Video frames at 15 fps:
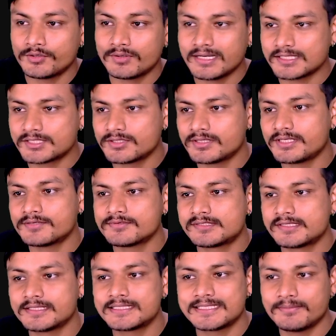can actually use
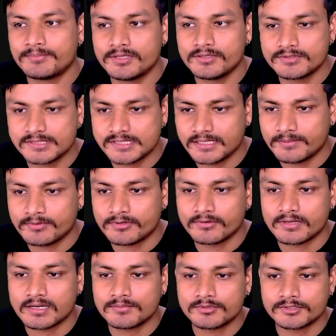the cpu-z
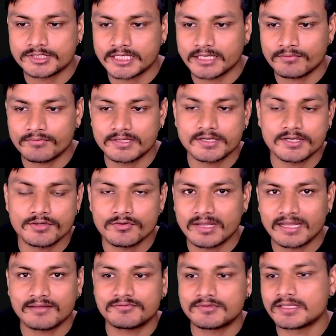program to check whether you
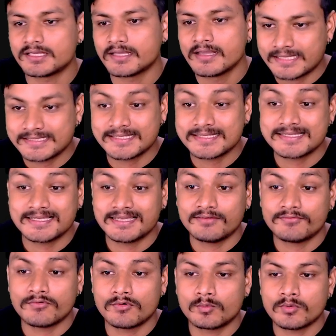have the sse
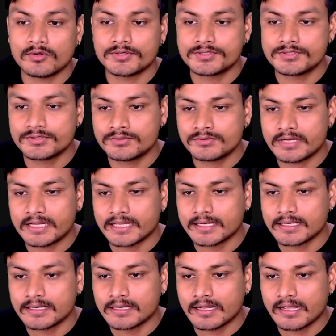4.2
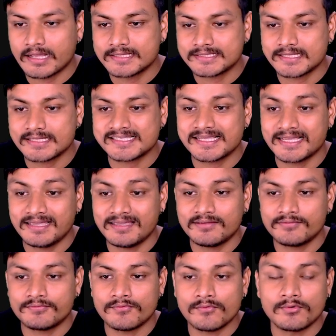and sse
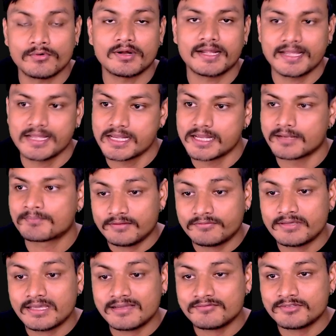4a if
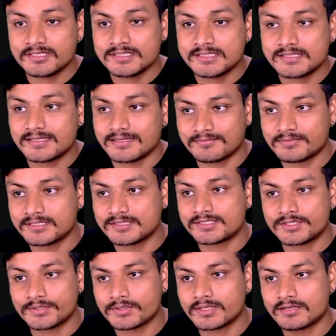you have this that
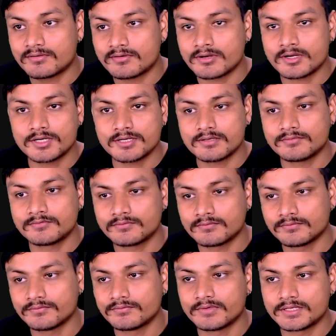means you can
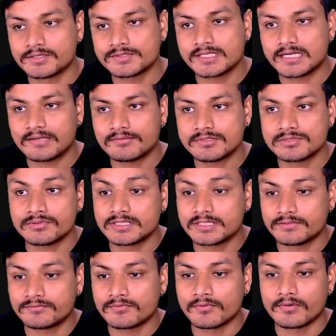run windows 11
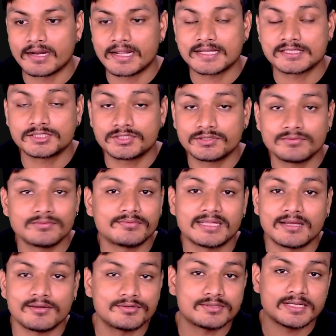24 h2
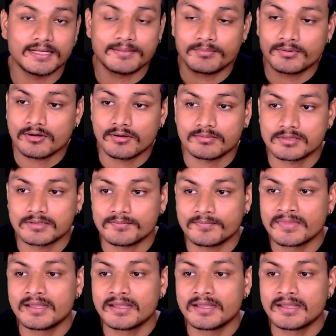without a problem